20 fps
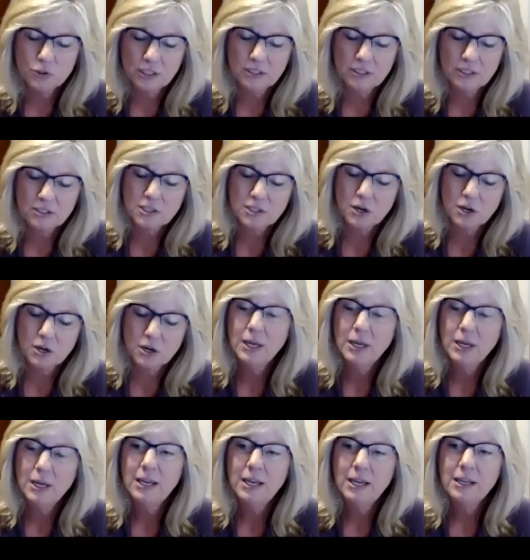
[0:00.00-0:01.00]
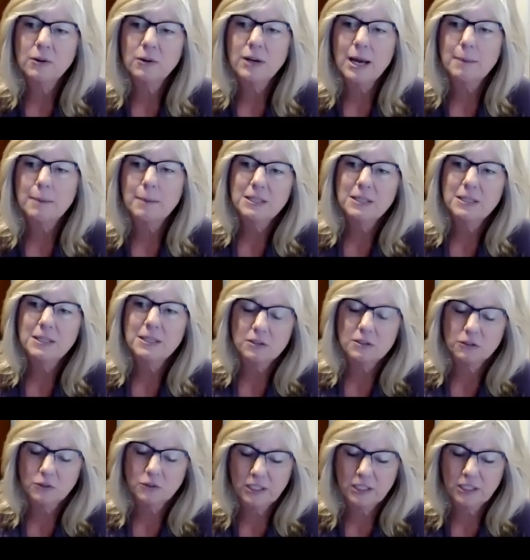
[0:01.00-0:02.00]
So, you know, companies are
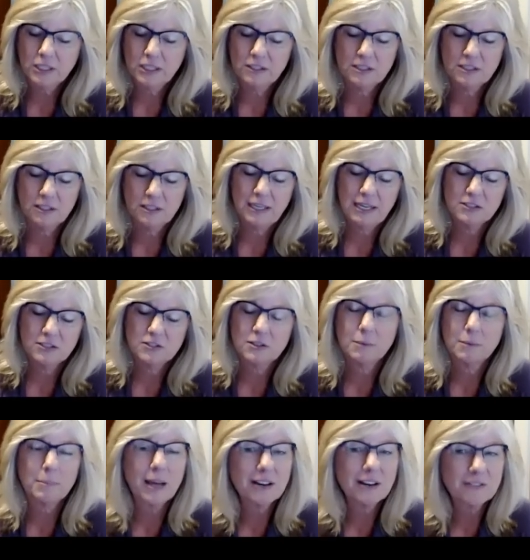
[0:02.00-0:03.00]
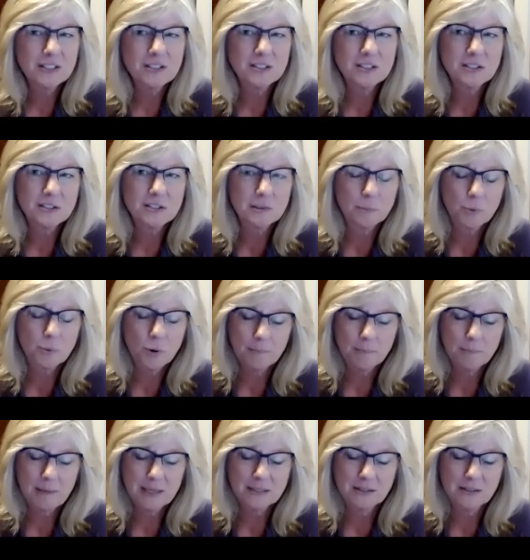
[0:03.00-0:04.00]
looking to enhance their benefits to
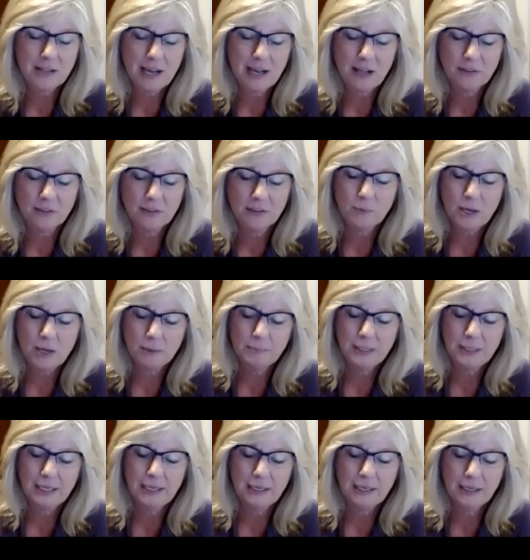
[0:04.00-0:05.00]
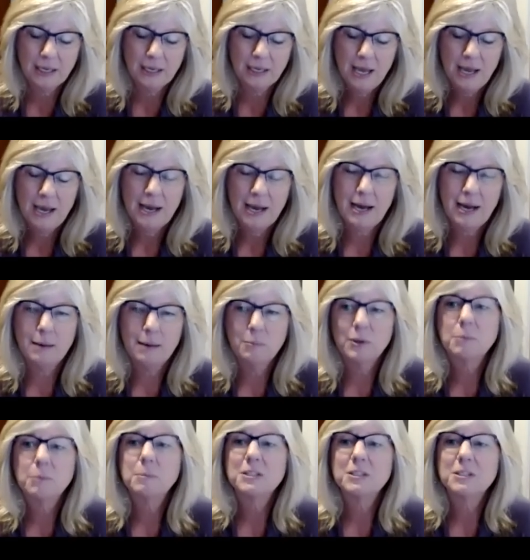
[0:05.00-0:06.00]
support mental health and well-being, um,
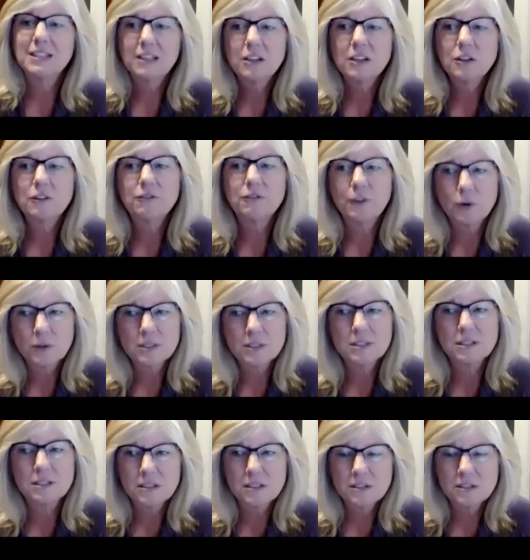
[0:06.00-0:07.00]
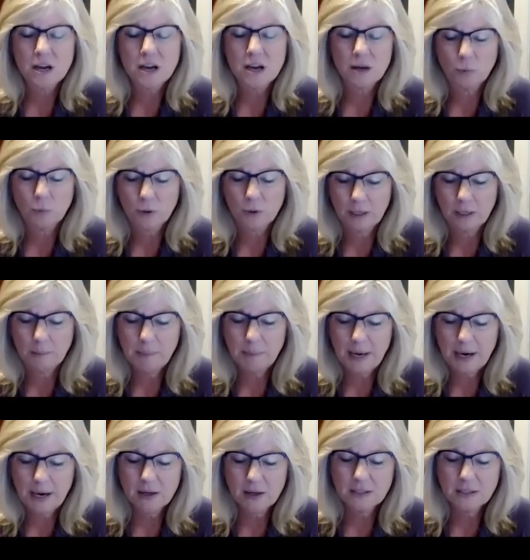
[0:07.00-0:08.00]
with particular focuses on working
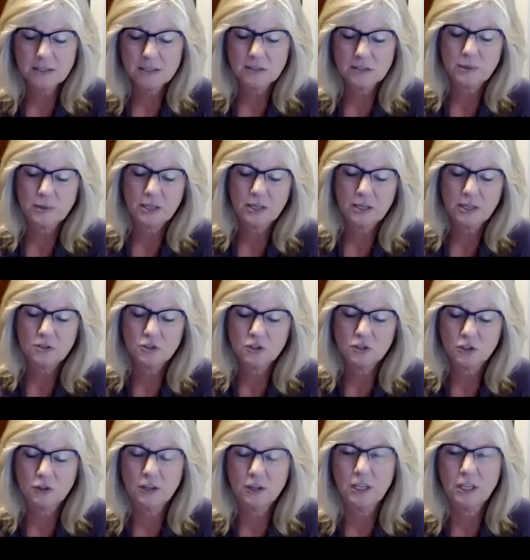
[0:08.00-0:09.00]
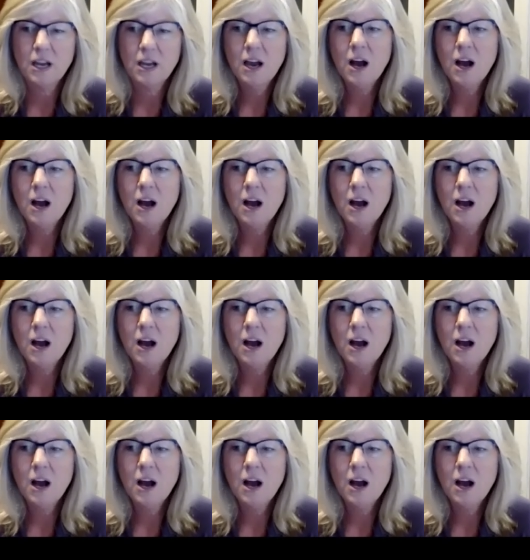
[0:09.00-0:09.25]
parents as well as ensuring